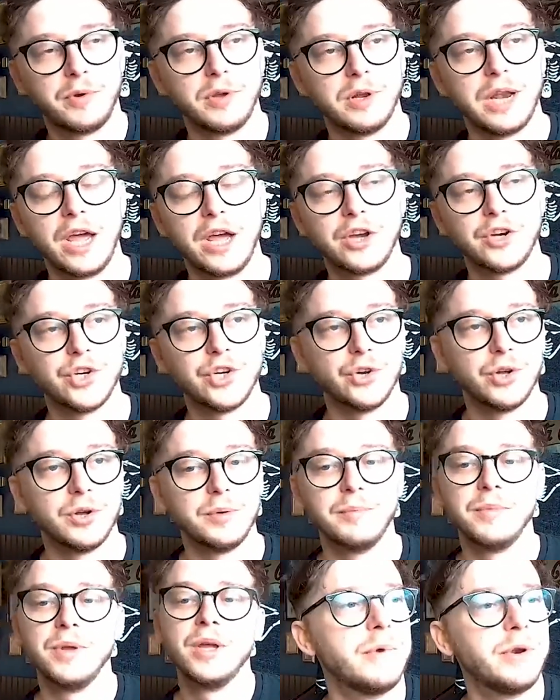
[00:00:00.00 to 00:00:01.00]

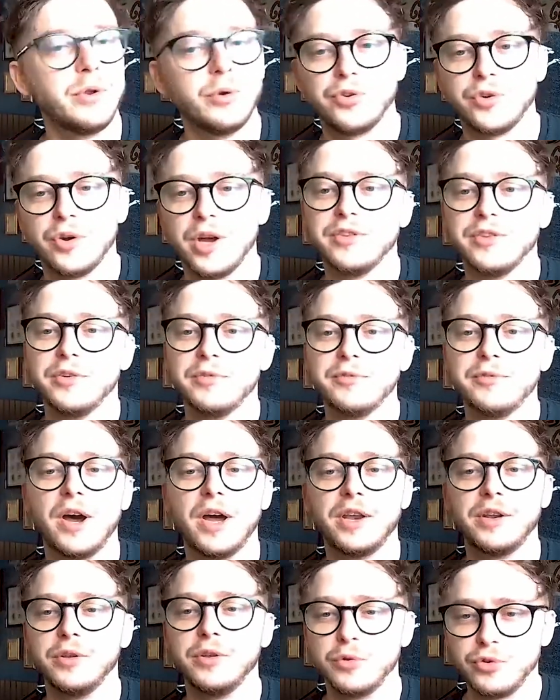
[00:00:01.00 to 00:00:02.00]
collection and you're trying to
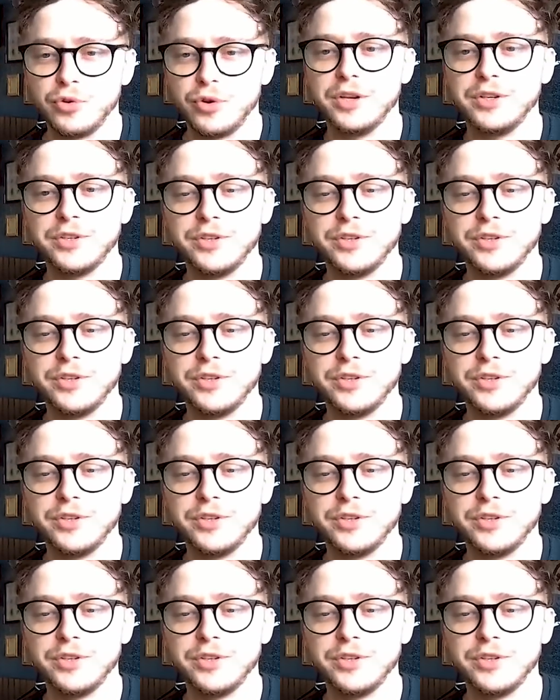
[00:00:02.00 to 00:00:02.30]
find you're trying